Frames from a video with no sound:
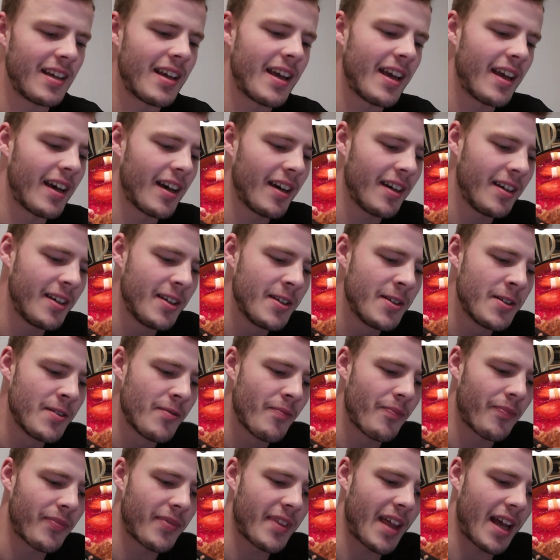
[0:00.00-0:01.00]
here,
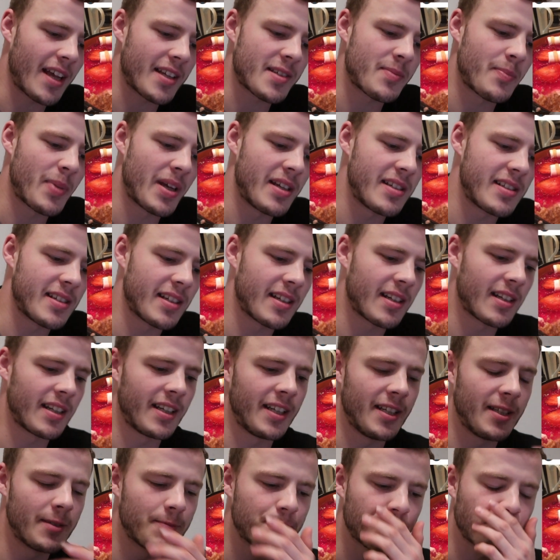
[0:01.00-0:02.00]
that's
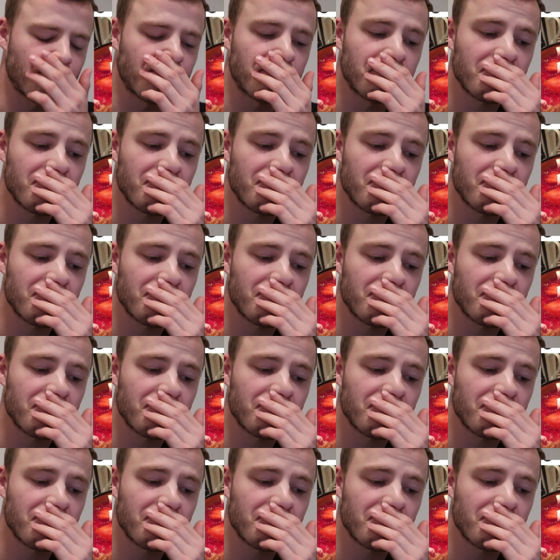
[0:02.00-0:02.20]
basically,